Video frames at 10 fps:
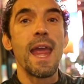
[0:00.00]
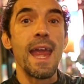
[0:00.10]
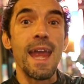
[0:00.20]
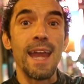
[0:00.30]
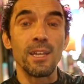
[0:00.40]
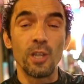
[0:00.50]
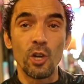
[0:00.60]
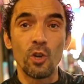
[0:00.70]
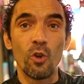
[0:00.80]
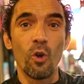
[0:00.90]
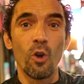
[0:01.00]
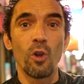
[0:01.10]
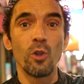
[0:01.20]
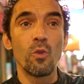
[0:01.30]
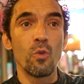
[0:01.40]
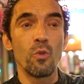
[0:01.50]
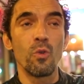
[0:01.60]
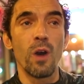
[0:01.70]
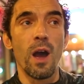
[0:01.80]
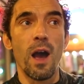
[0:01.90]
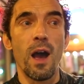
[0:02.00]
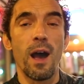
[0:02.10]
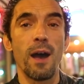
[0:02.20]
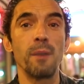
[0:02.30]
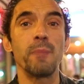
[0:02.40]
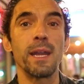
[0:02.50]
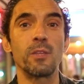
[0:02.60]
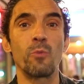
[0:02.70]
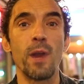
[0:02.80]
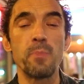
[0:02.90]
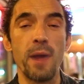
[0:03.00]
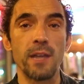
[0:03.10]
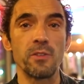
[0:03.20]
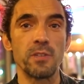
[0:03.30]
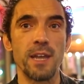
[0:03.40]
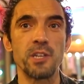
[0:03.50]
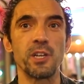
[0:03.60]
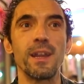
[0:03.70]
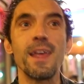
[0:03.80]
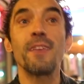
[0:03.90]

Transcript: And the girl who uh, made the rape accusation